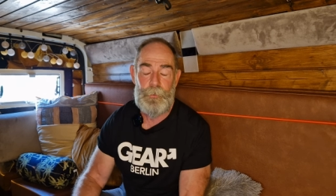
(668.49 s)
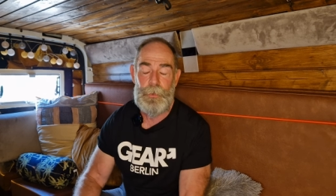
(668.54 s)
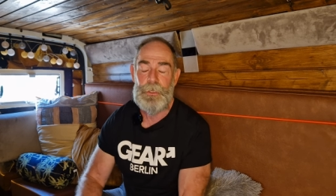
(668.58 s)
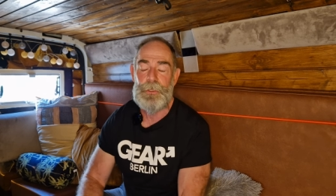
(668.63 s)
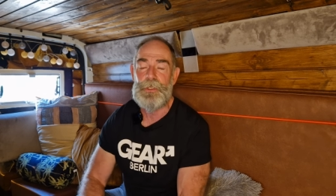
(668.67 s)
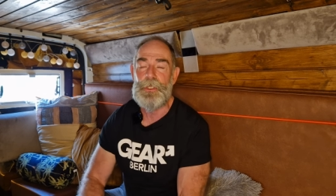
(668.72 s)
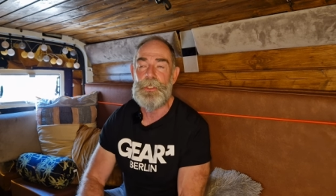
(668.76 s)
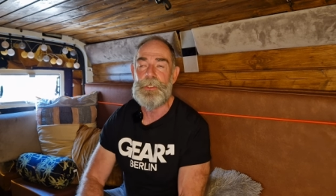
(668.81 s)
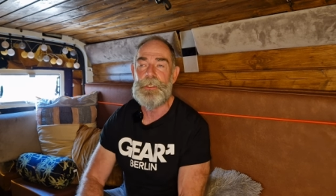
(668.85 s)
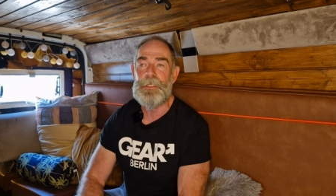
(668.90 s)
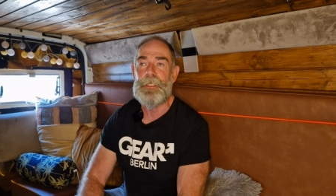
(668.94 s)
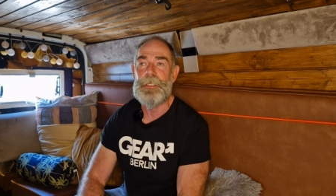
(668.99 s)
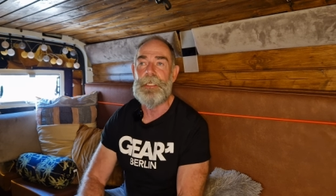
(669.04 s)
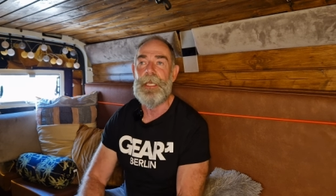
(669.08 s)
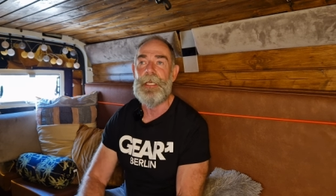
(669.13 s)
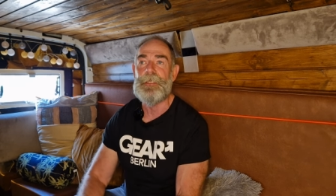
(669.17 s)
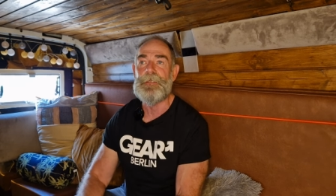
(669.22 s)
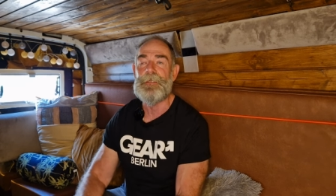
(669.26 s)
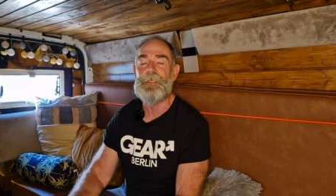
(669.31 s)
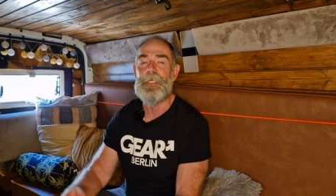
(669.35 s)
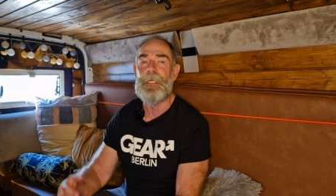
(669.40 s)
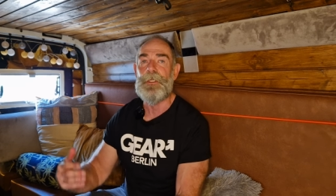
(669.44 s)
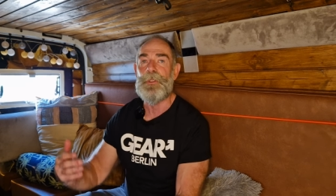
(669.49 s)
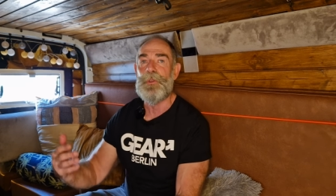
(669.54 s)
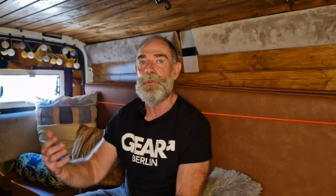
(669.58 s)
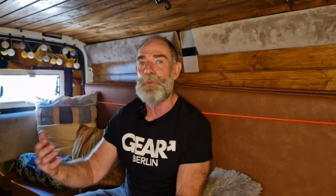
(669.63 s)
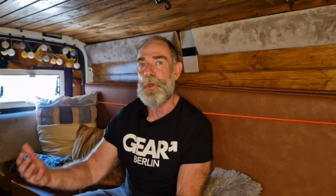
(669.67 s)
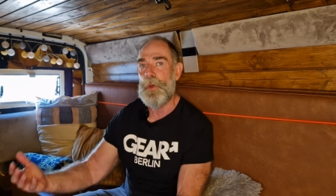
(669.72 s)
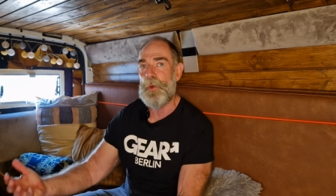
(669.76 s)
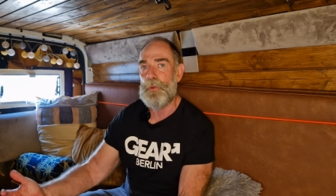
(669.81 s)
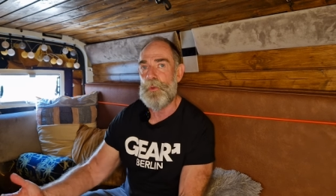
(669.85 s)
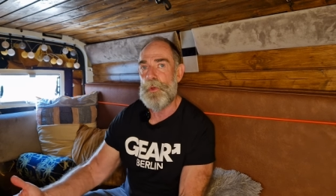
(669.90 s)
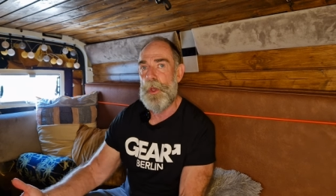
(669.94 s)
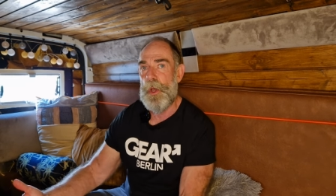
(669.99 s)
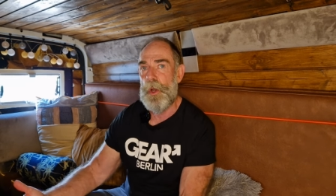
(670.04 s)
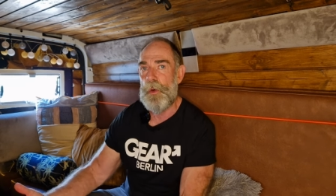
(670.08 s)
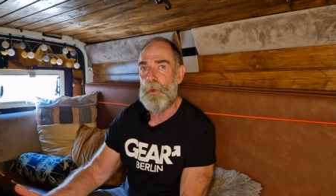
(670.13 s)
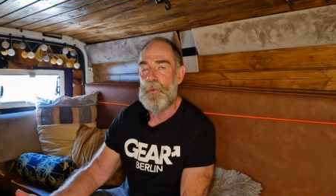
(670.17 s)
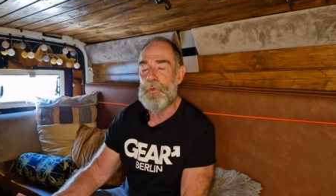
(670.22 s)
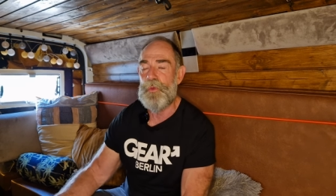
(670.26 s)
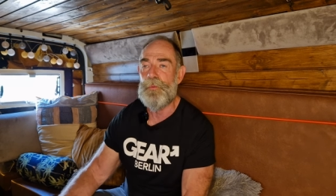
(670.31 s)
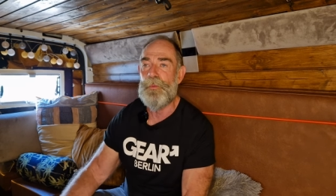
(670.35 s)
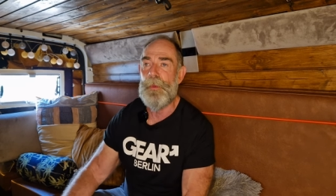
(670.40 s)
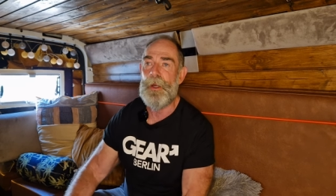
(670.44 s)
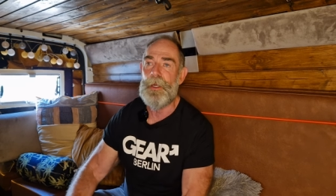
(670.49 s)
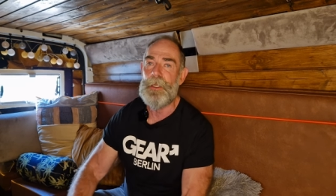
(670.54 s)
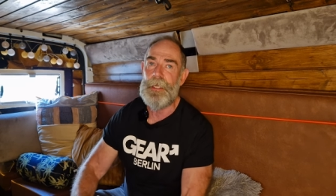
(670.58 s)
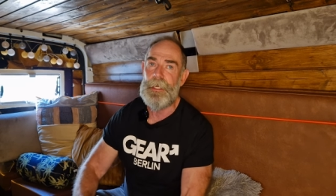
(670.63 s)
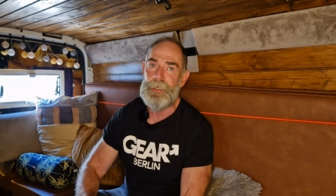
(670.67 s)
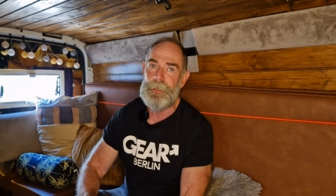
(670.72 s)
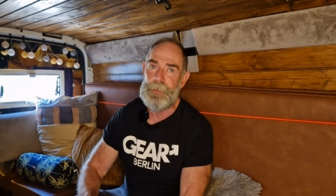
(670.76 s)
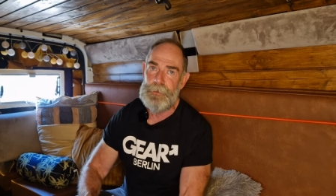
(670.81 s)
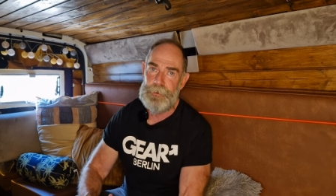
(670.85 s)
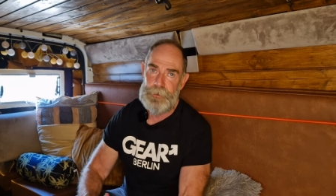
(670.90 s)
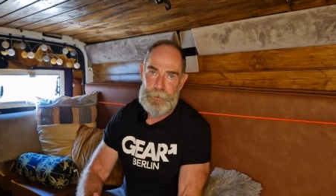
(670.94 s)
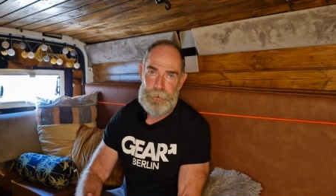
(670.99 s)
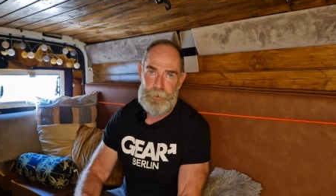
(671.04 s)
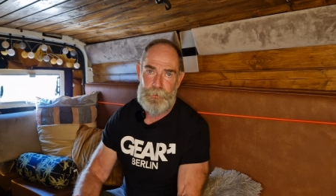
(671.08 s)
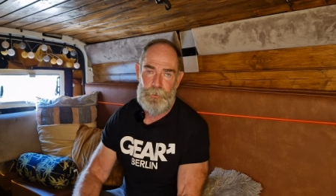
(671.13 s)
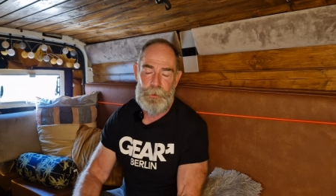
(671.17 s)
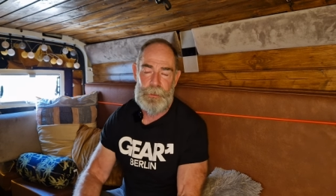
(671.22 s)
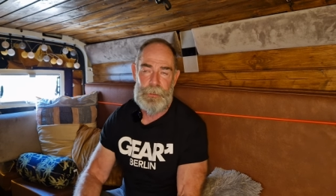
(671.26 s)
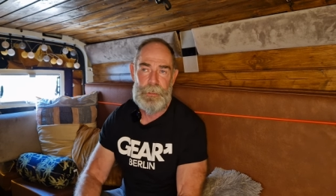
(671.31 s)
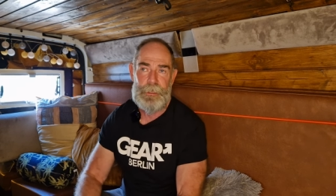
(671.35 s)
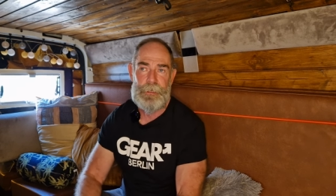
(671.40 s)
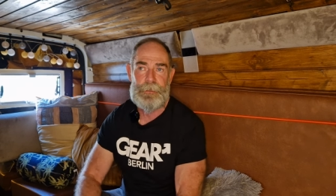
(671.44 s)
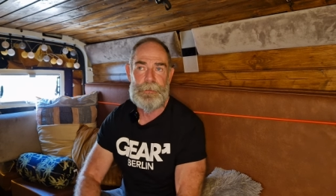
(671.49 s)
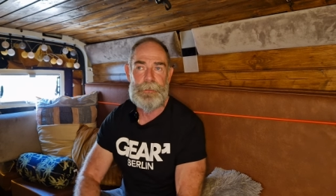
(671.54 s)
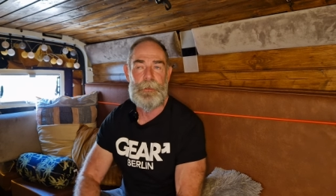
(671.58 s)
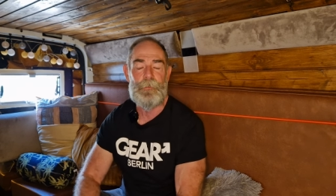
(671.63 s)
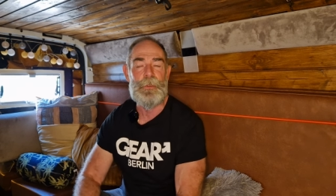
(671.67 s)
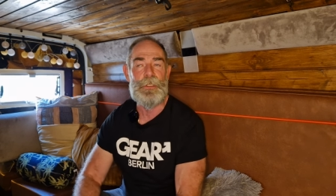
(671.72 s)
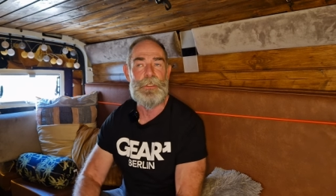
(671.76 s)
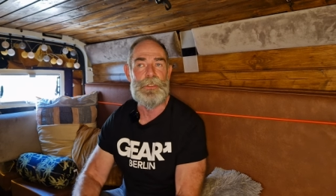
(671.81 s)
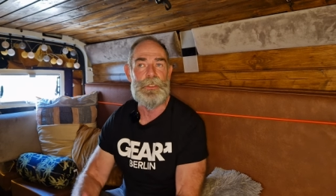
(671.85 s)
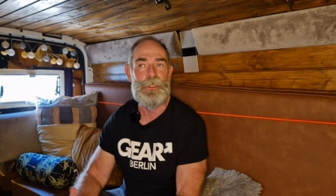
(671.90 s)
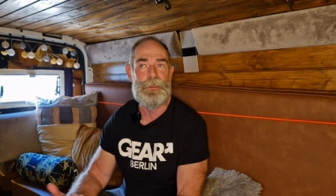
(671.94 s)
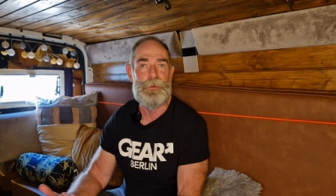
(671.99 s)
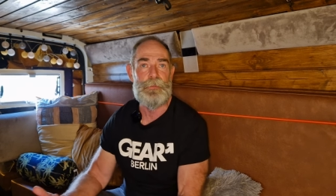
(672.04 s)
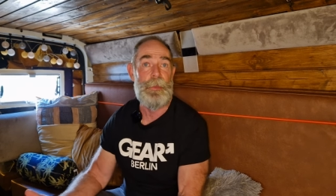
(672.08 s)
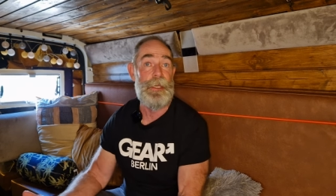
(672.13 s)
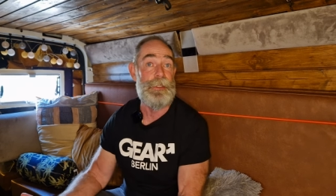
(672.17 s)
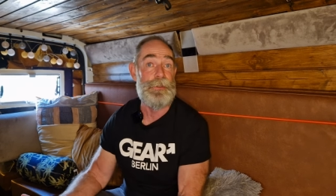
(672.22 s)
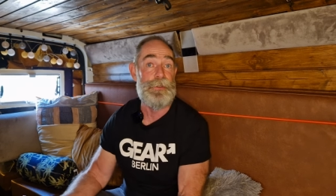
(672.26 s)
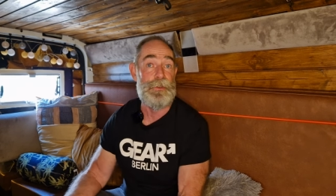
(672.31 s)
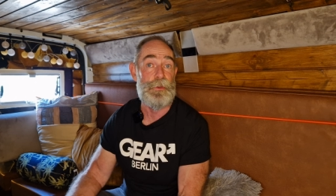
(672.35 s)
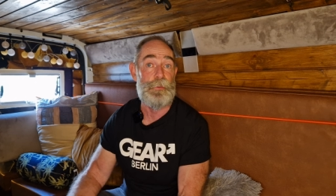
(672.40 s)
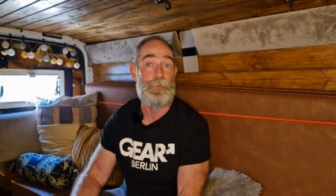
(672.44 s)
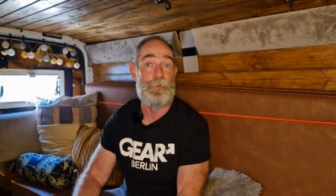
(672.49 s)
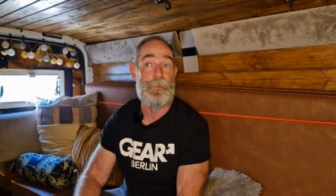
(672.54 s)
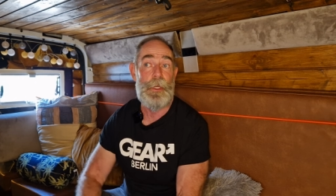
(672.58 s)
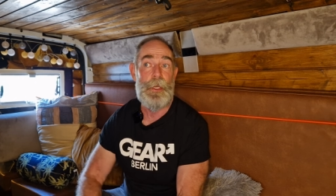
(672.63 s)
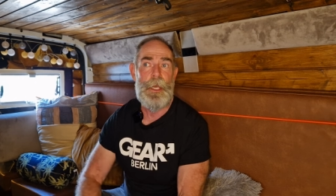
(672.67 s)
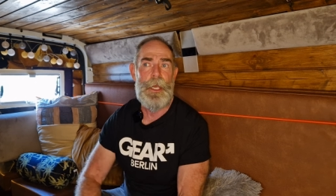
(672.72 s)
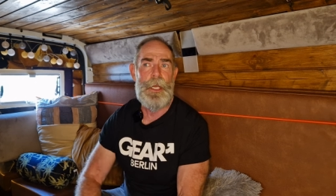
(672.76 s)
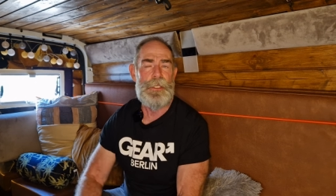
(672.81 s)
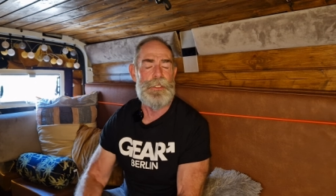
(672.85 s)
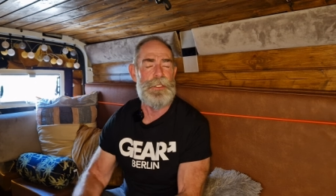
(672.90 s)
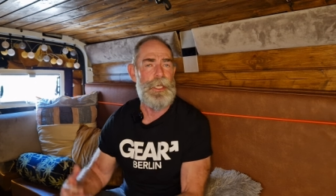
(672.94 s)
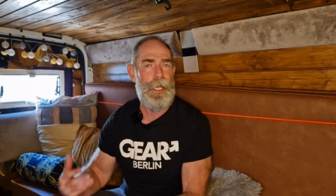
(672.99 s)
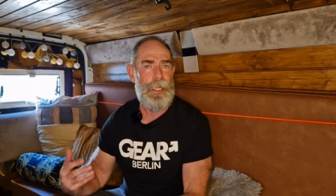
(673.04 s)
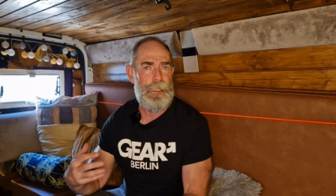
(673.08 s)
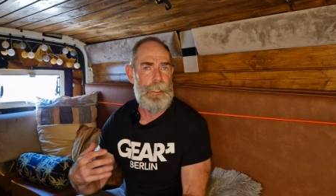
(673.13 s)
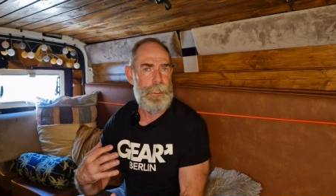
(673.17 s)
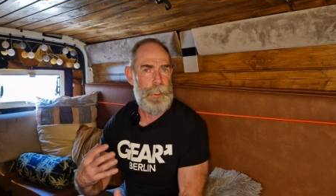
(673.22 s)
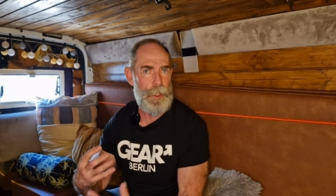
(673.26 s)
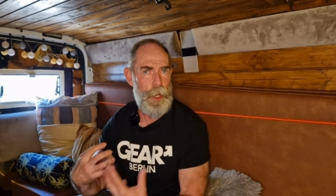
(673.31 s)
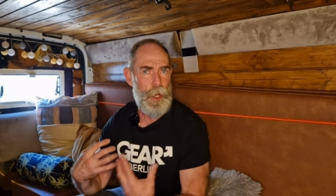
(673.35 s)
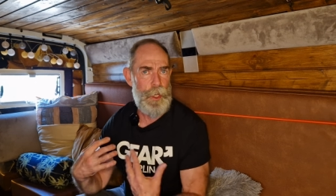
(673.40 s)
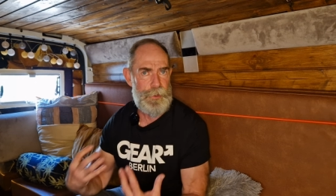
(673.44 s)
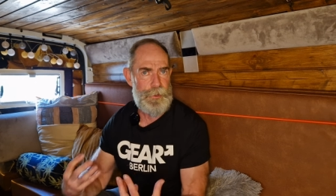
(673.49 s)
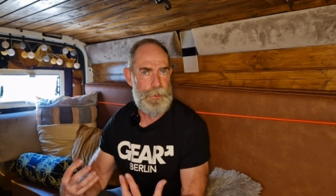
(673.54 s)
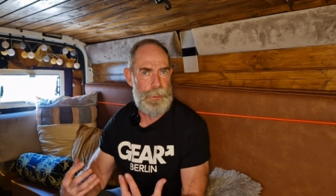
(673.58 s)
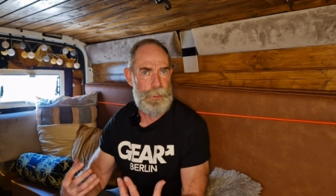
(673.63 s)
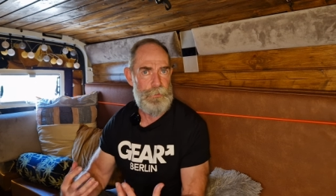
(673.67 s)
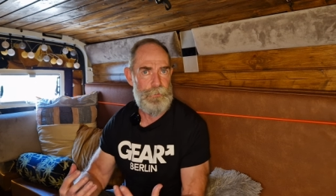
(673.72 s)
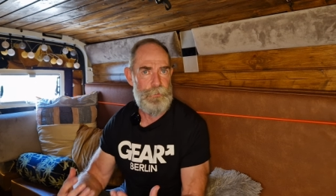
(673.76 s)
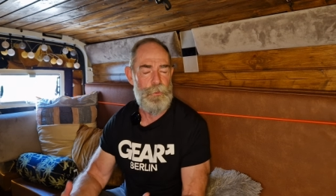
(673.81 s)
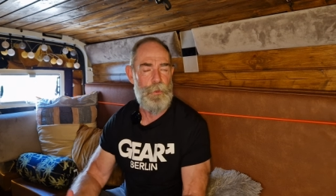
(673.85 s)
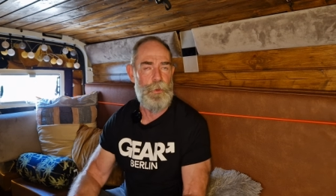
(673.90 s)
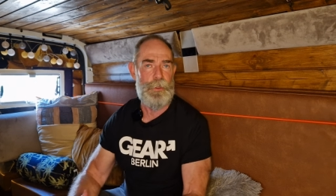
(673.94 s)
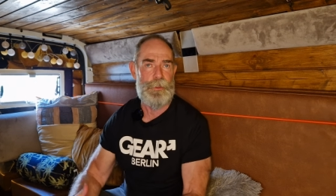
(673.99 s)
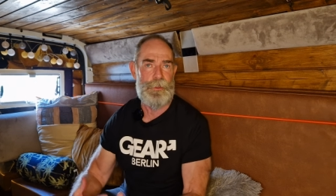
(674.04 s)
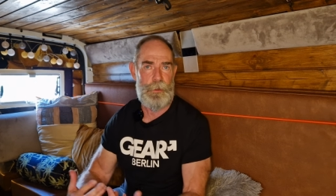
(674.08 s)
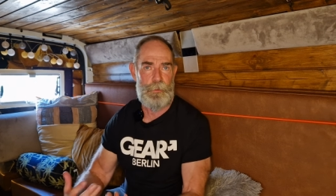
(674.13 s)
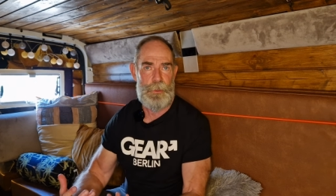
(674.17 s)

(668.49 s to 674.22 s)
but just in case that you don't know who Marlene Dietrich is, I mean, she's made some, she had like a husky voice.